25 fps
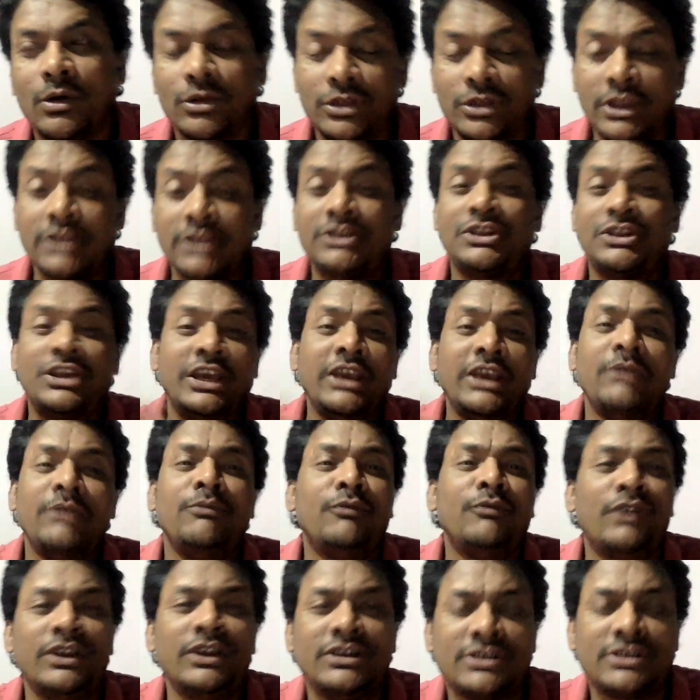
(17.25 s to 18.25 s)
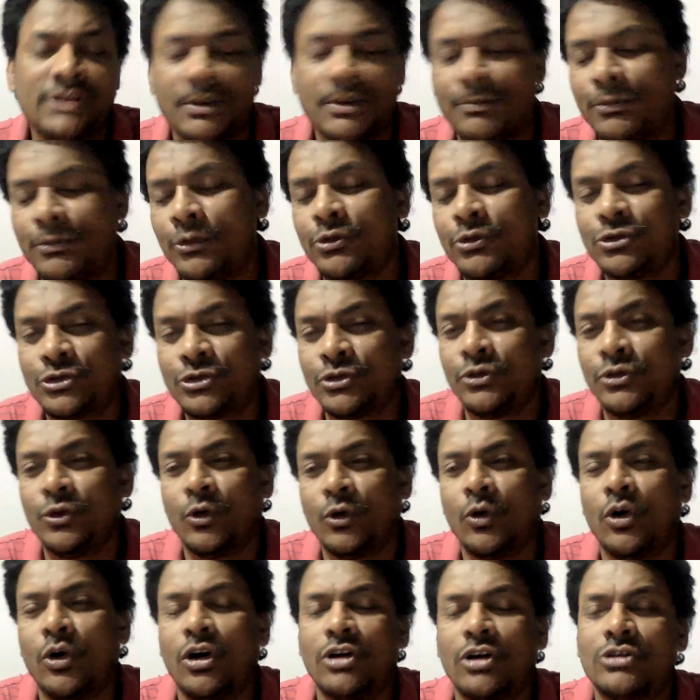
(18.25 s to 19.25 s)
the theme we supposed to
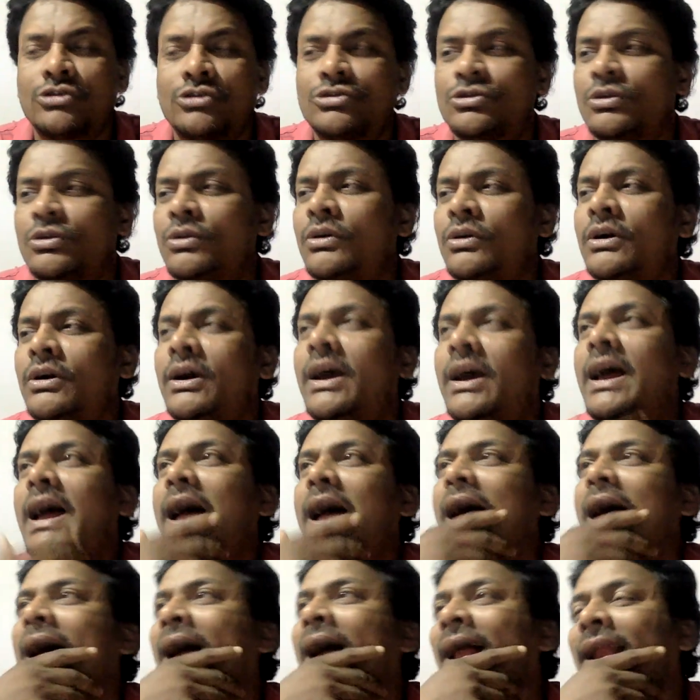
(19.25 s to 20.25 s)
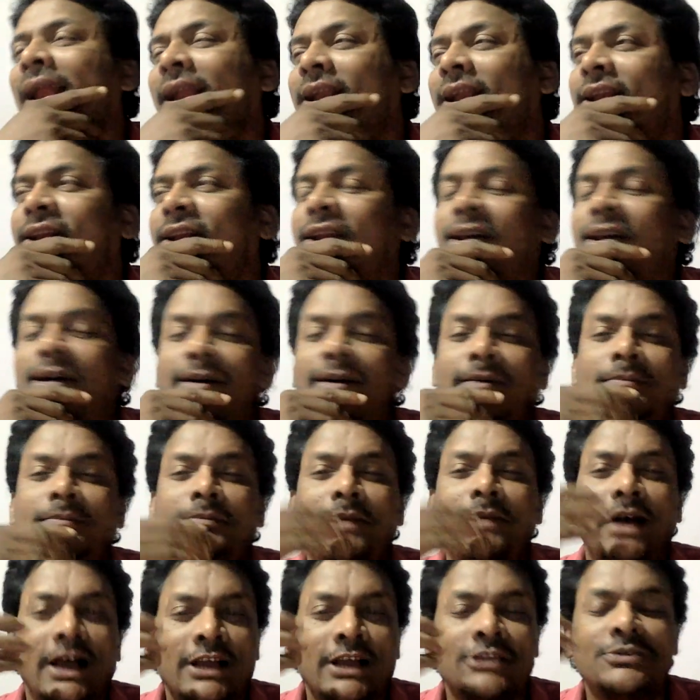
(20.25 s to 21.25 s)
know also, and
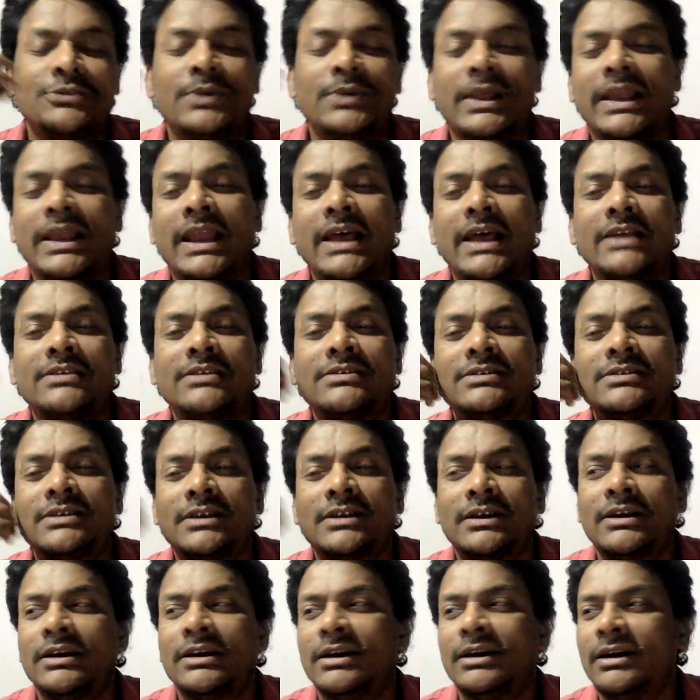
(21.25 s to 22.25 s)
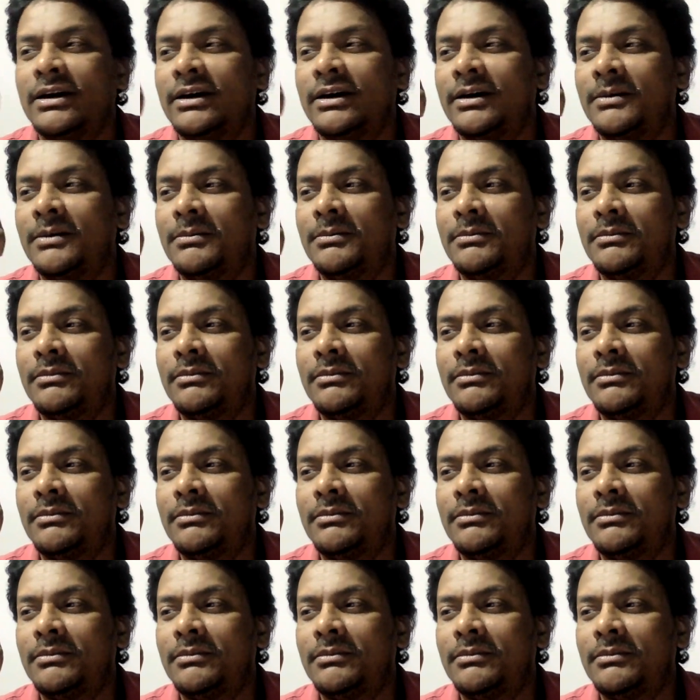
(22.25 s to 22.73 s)
as well as uh,